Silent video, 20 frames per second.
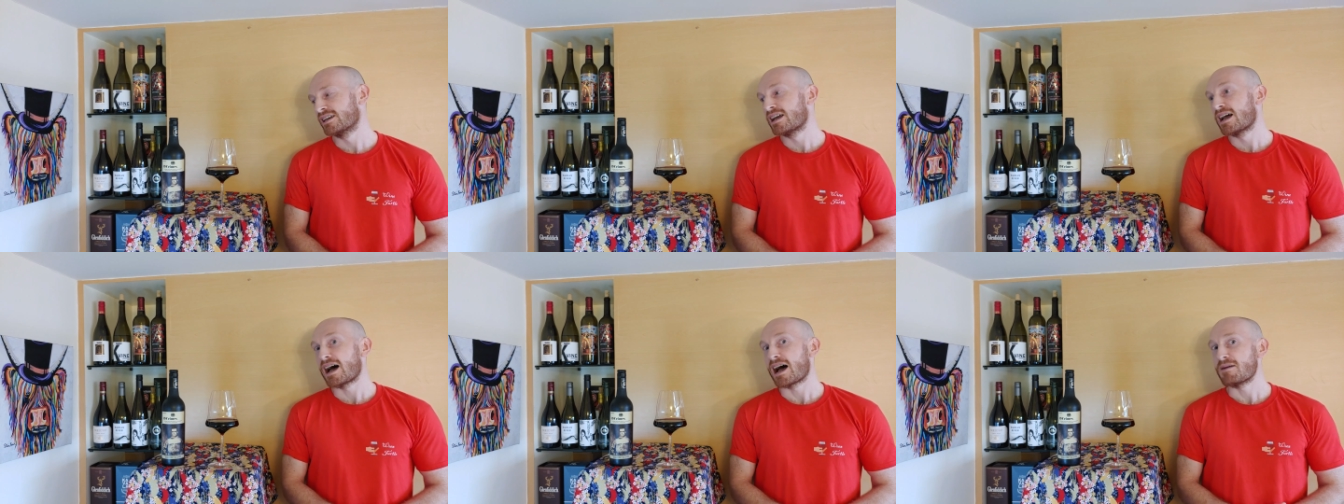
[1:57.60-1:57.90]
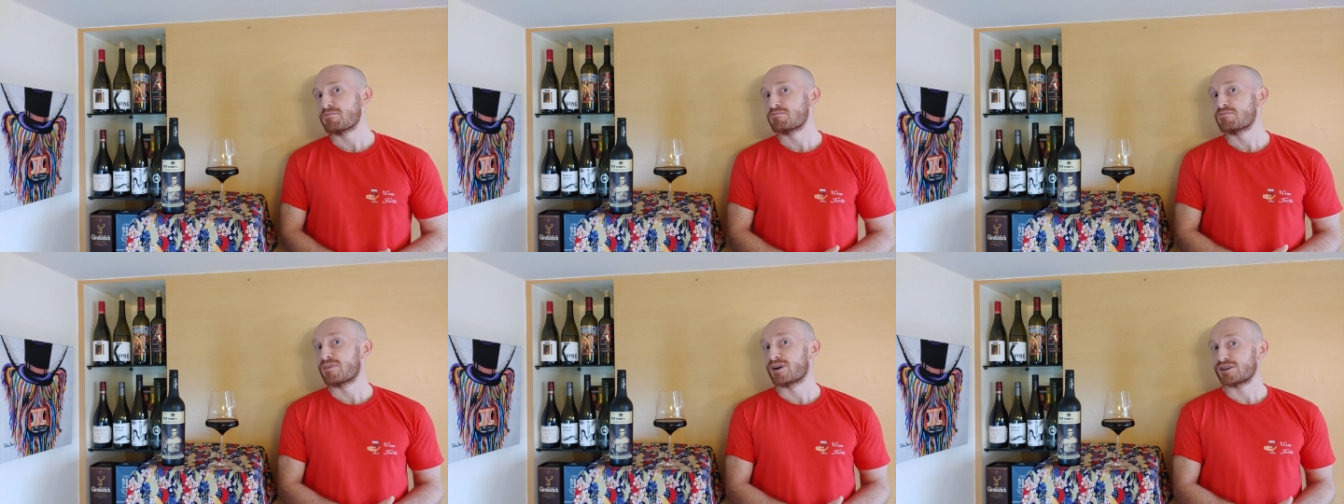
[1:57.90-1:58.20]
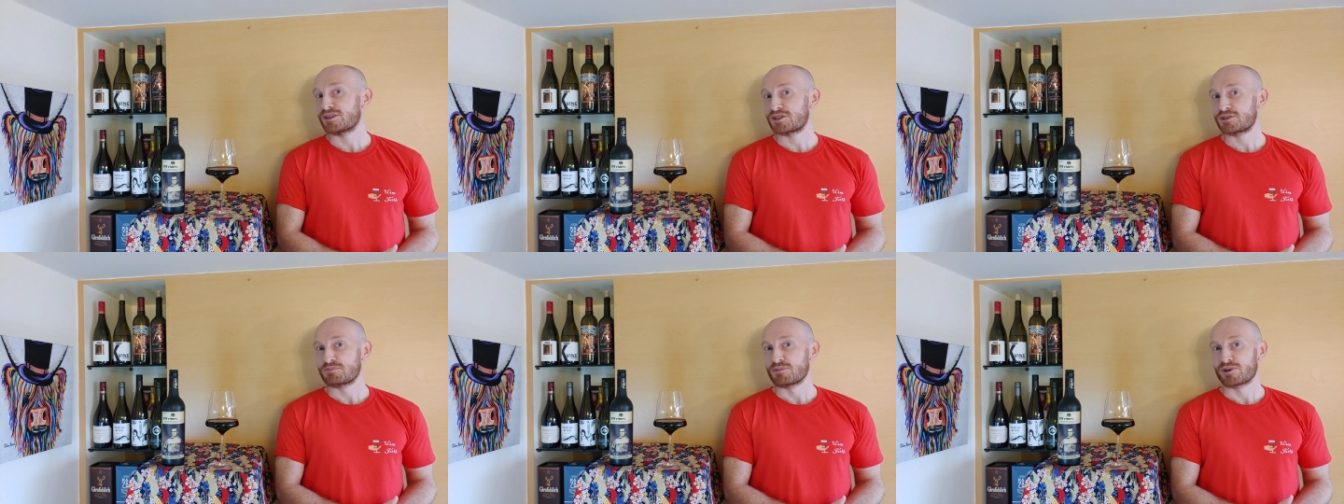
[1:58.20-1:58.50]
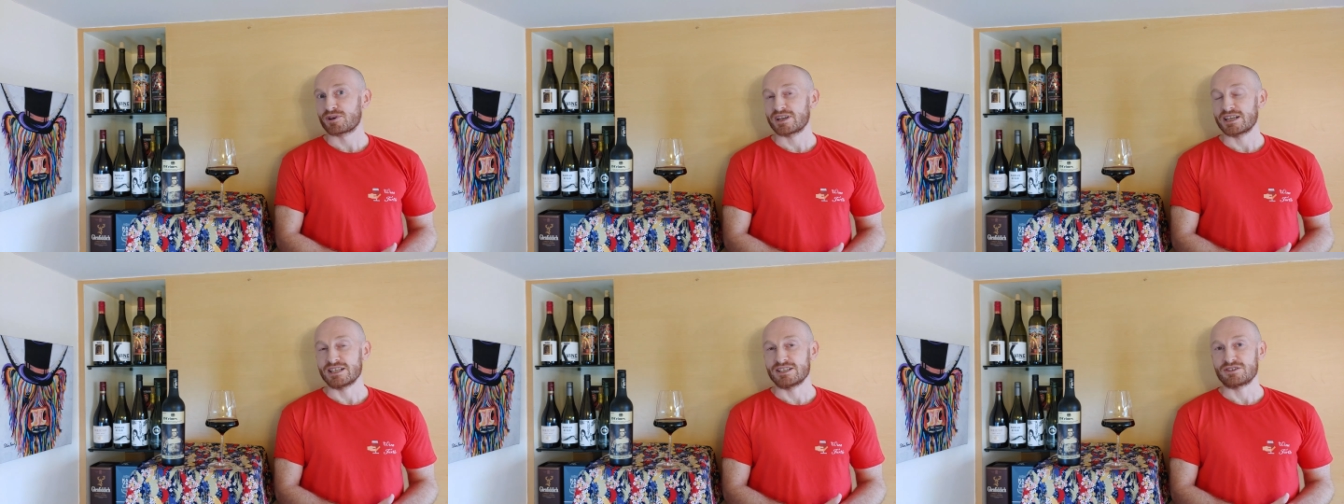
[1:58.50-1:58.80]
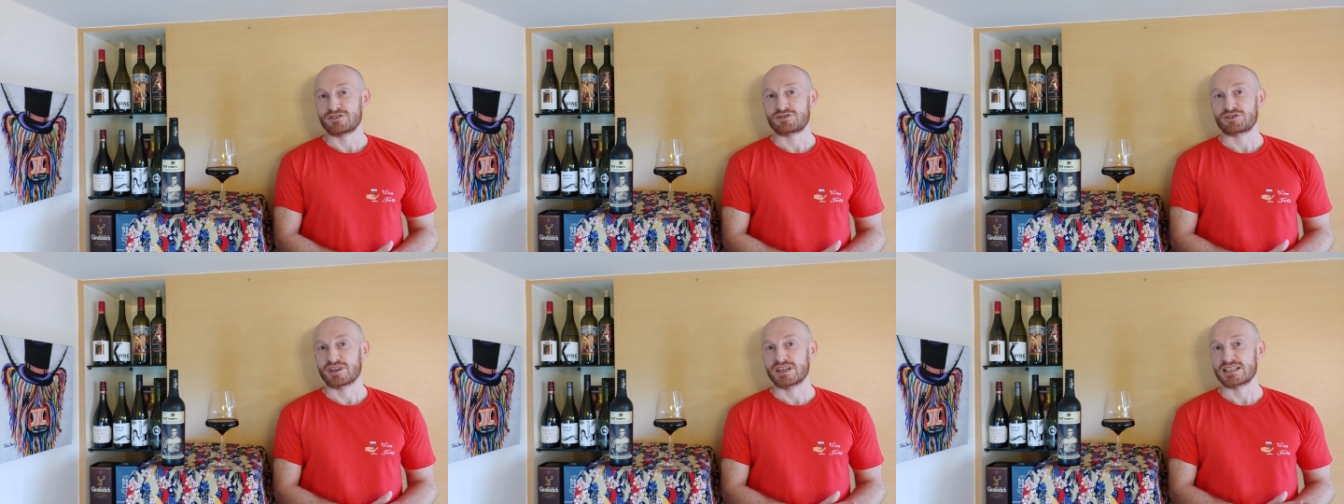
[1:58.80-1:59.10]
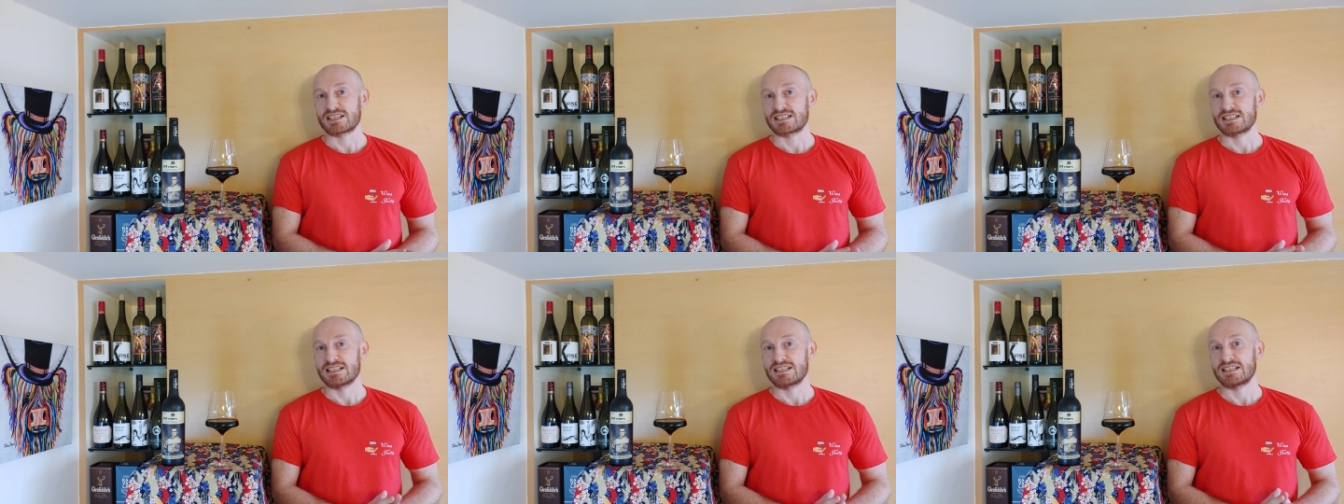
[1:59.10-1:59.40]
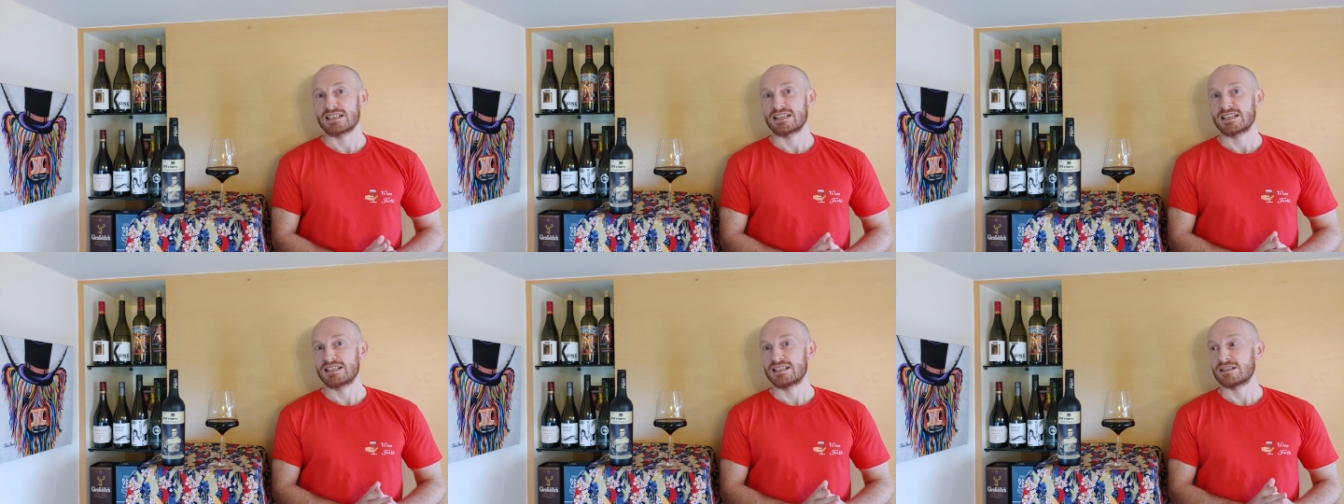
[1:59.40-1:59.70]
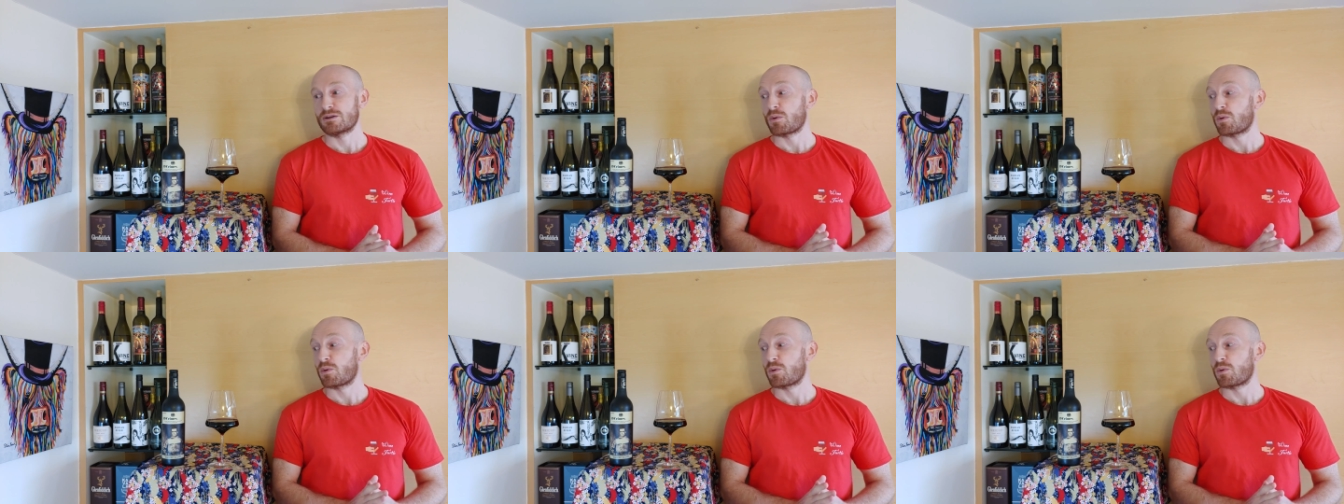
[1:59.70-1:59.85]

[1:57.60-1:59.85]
I'm much more interested in